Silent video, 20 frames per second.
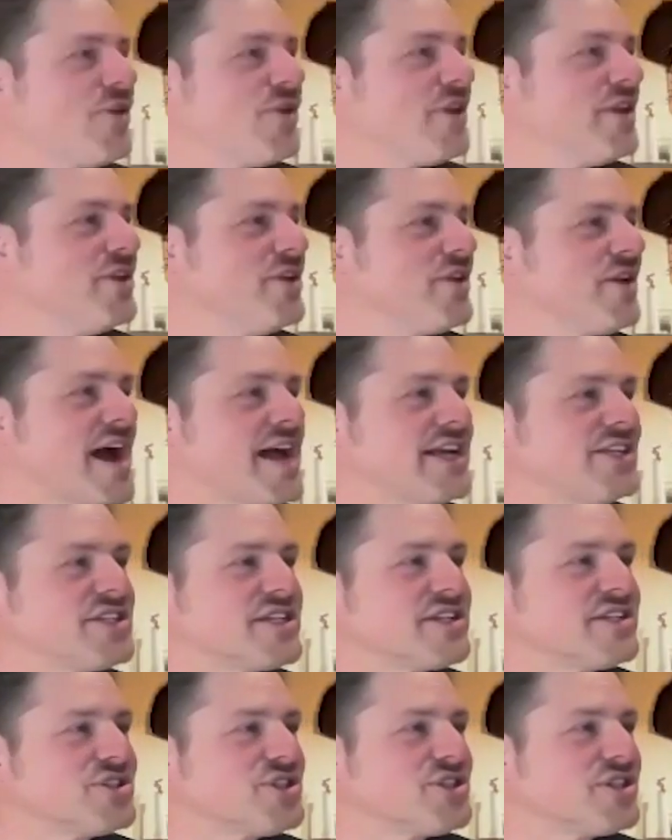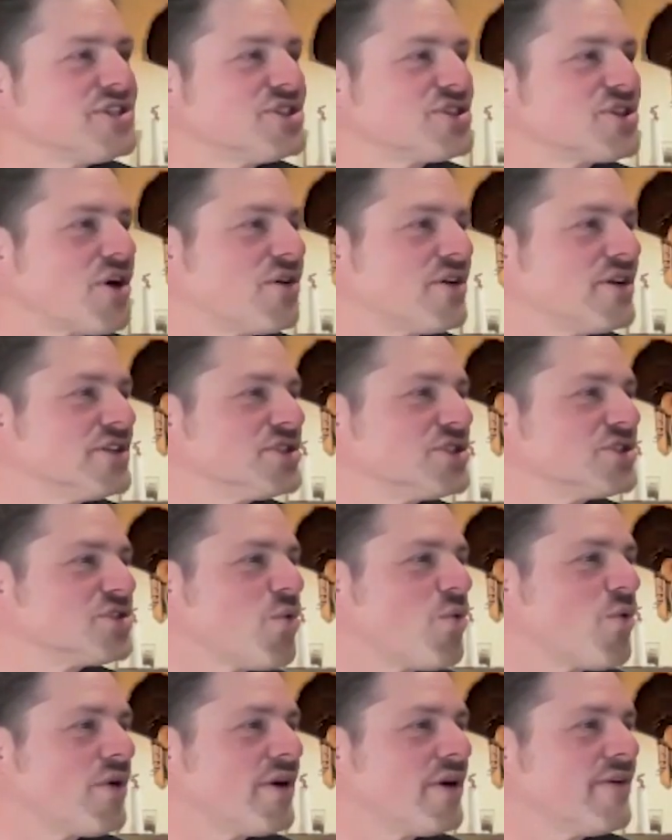you guys should start a
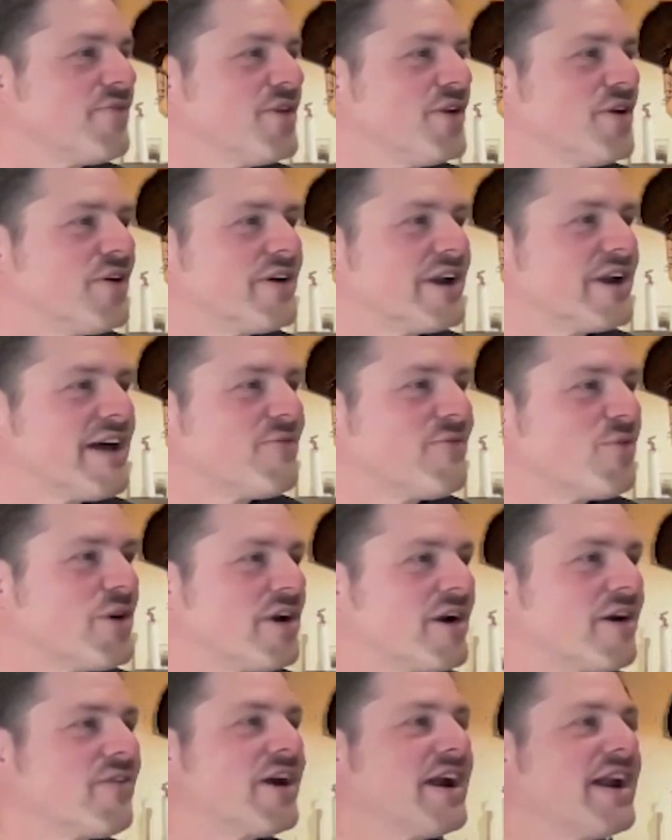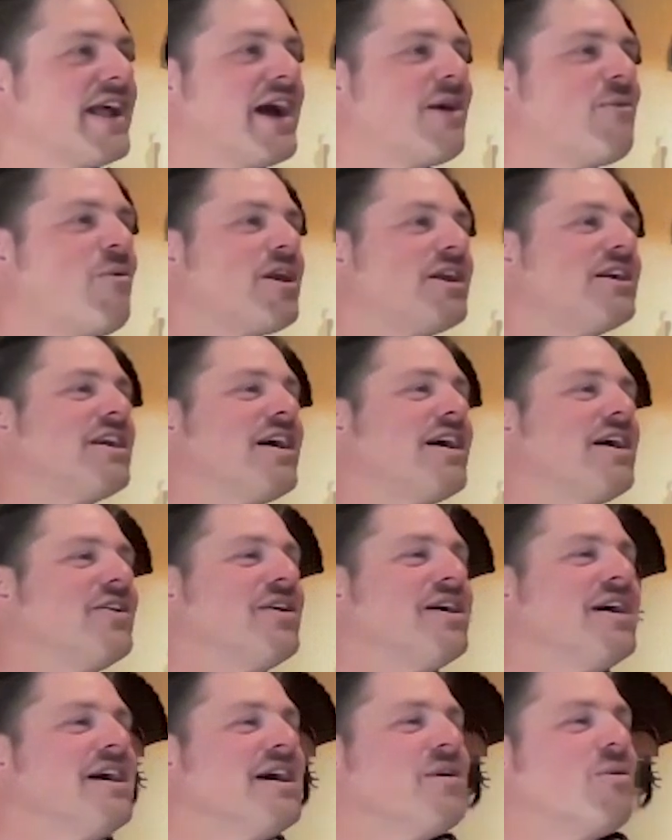store if you don't have one already. I want to
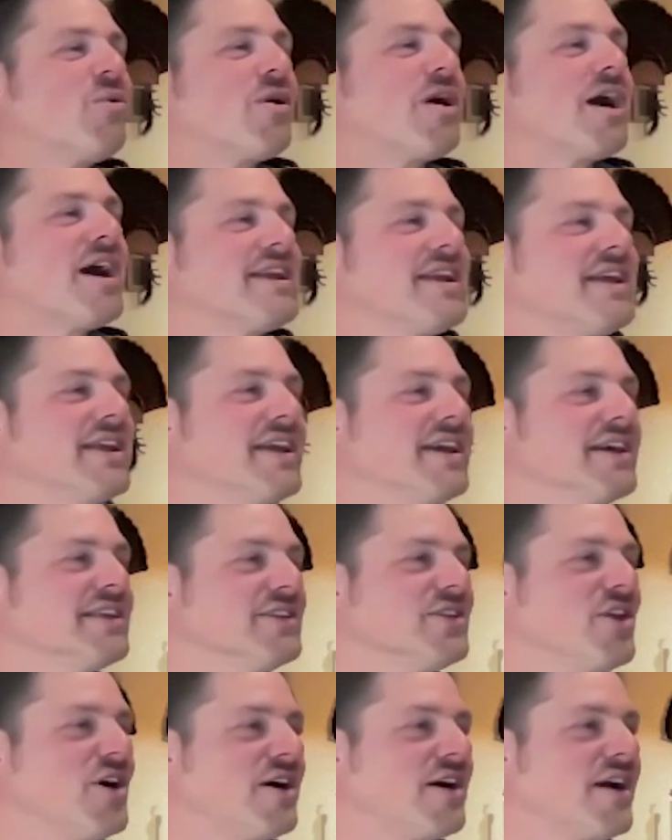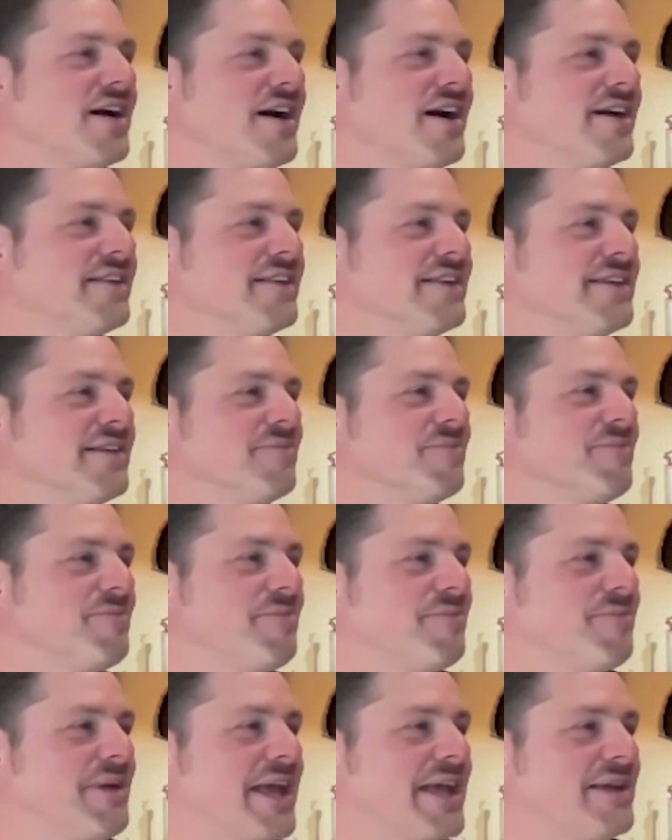know where I can get Long Island
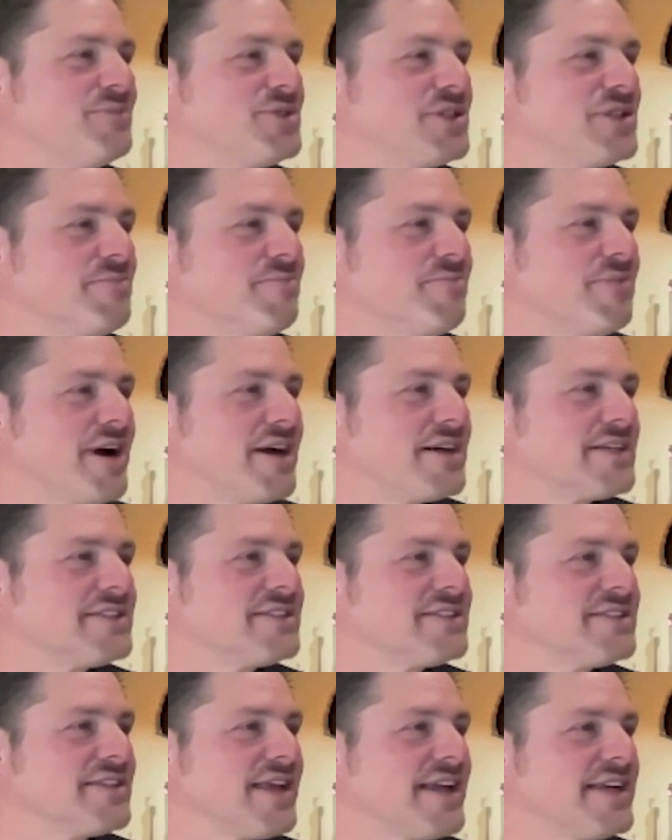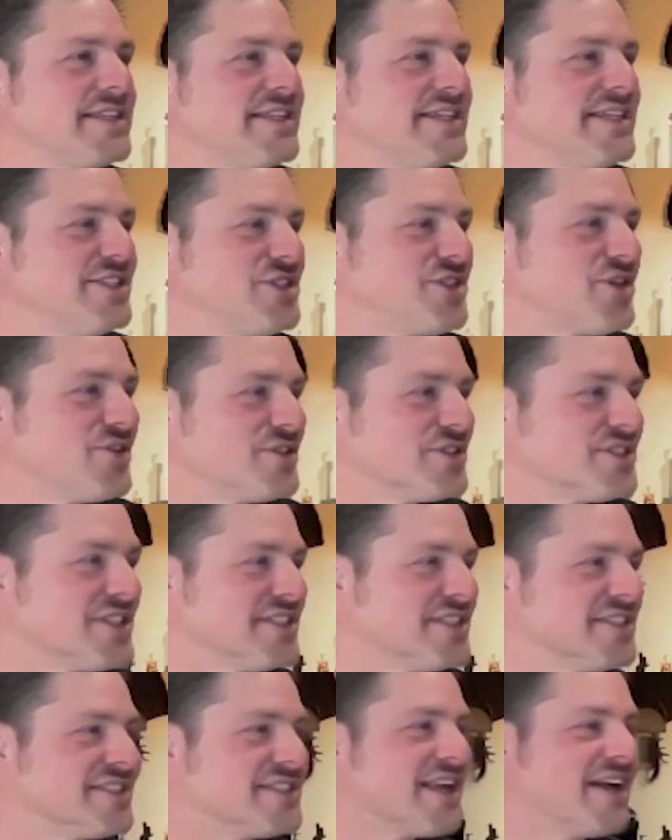babes and bucks, like t-shirts
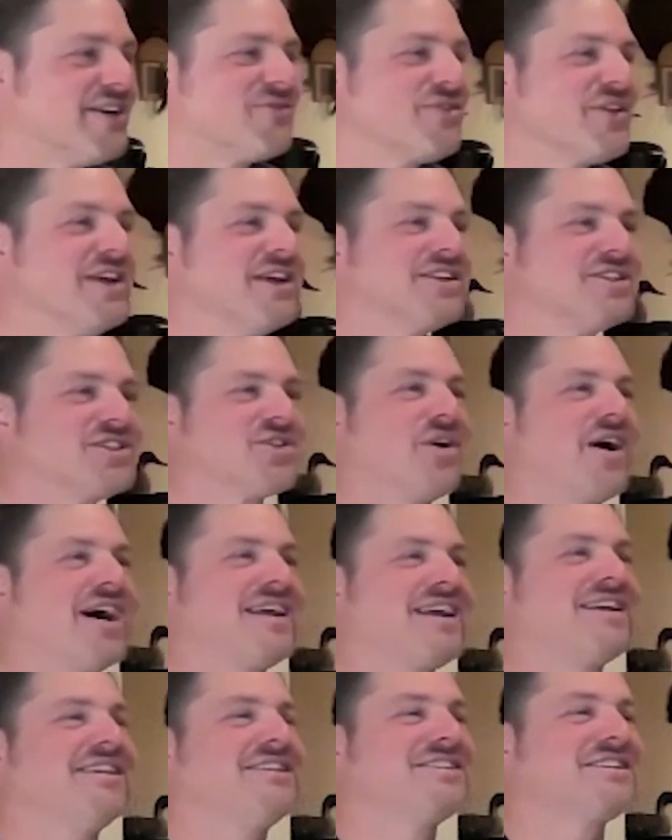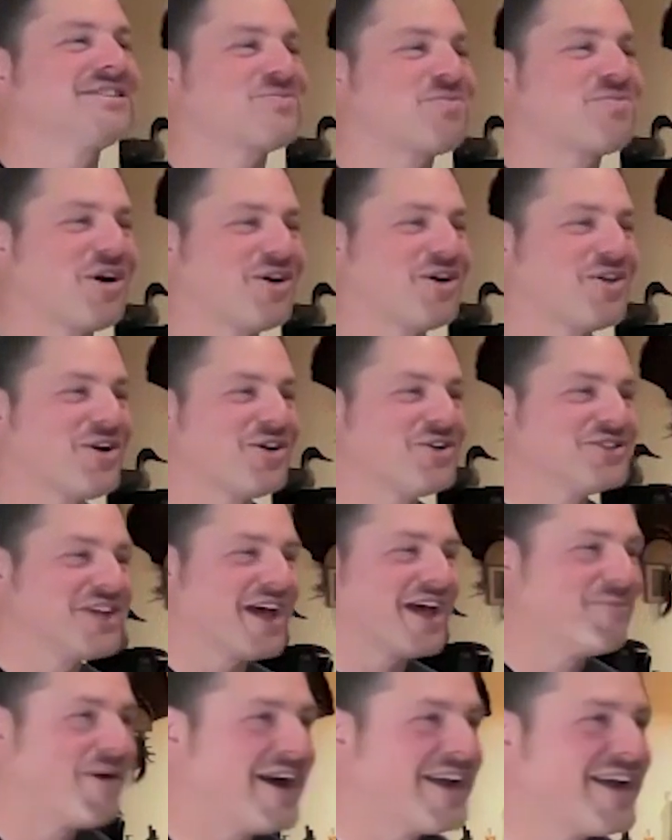and stuff, so I can just wear those
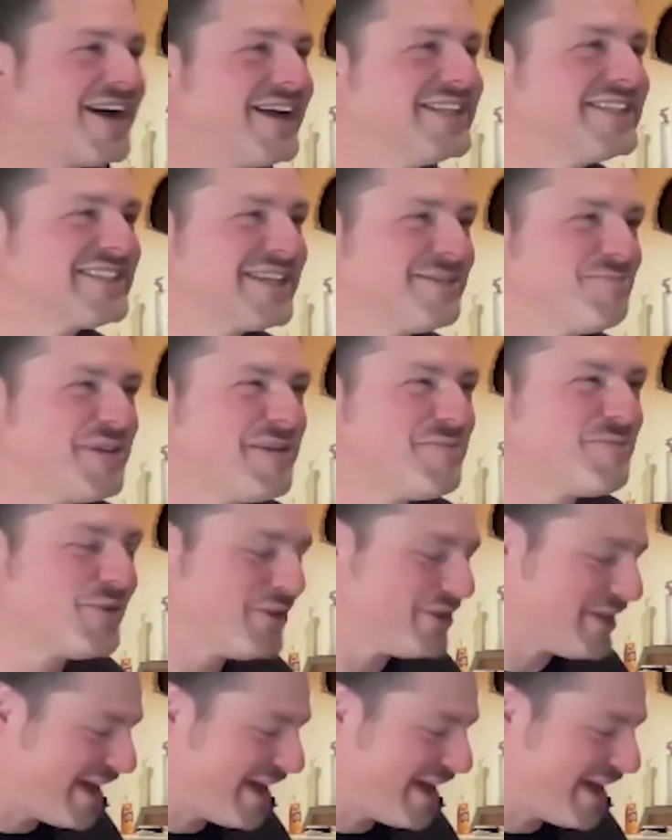on my hunts, and people